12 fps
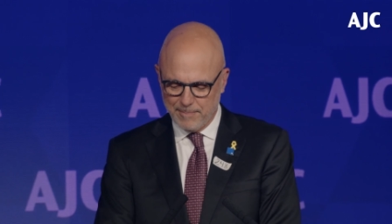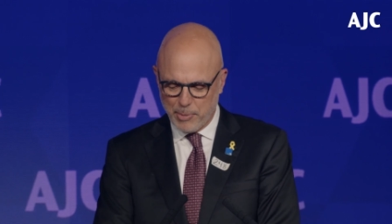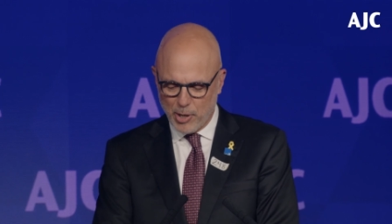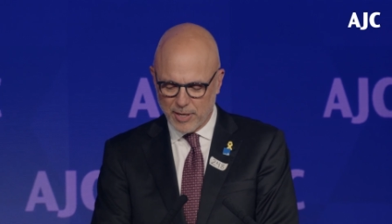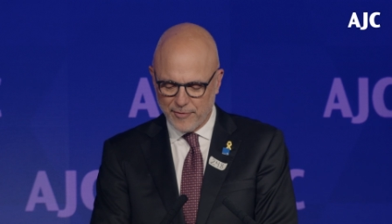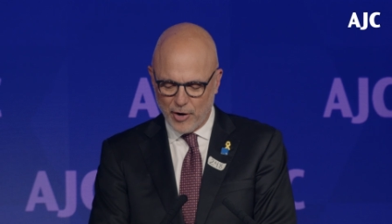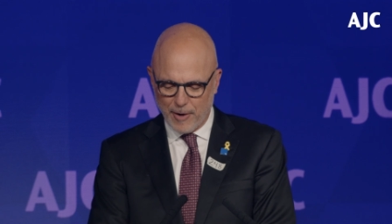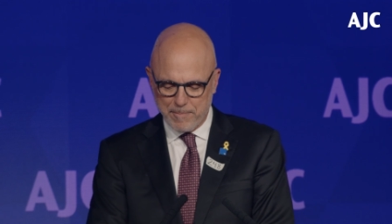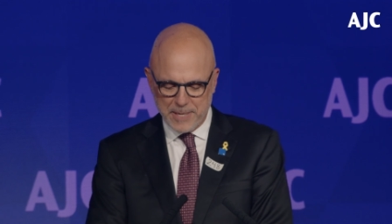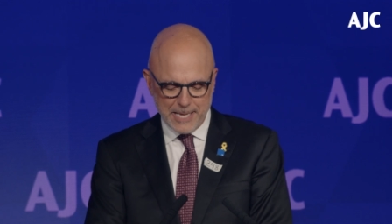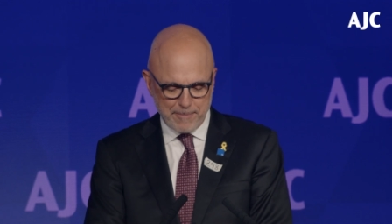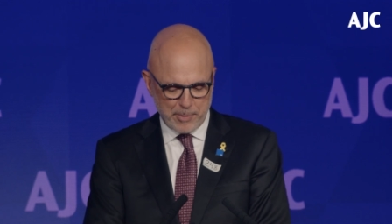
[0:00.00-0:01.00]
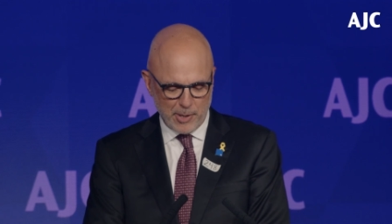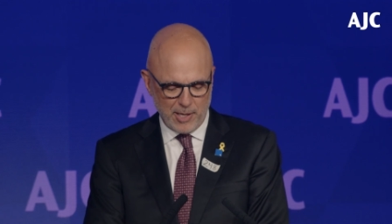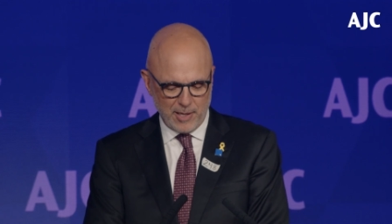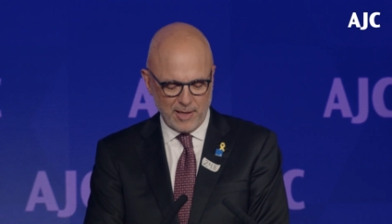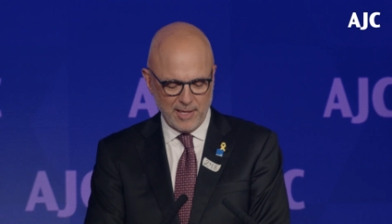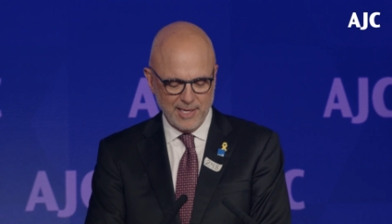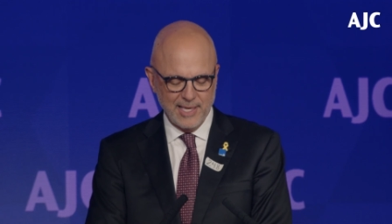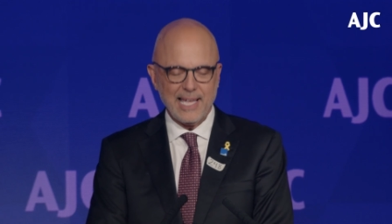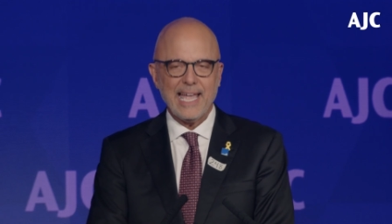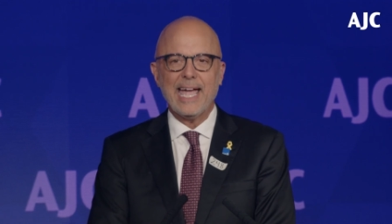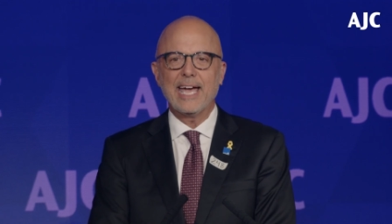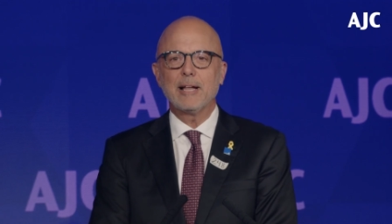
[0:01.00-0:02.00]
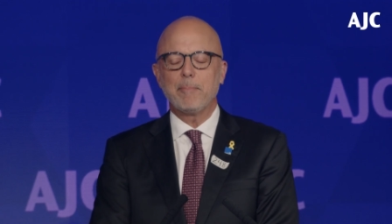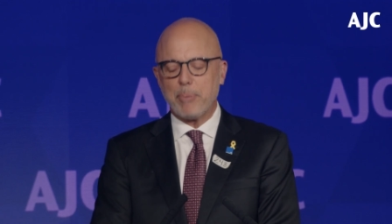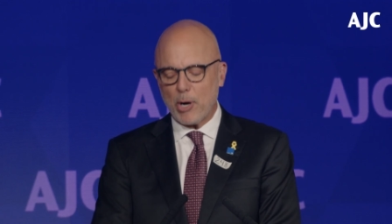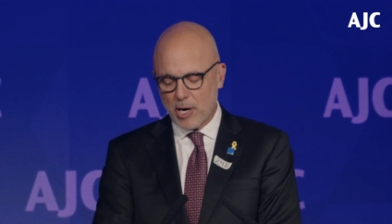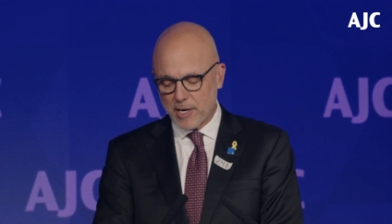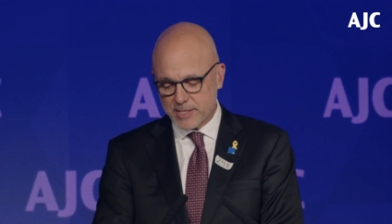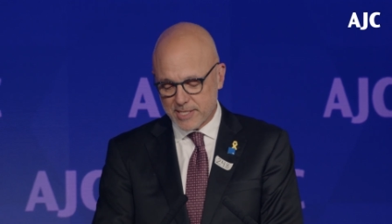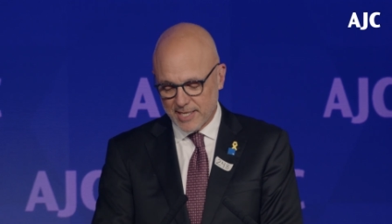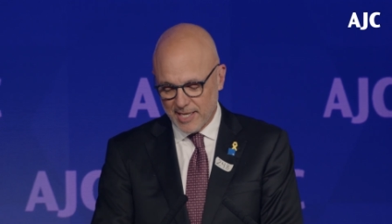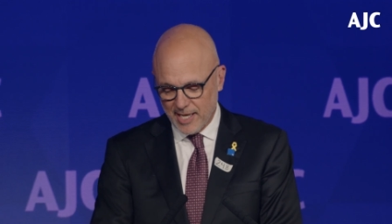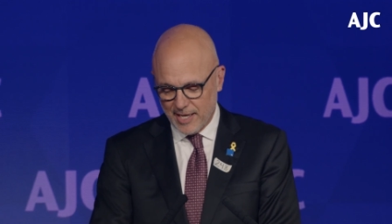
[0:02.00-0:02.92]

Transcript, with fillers: part of our people, and a part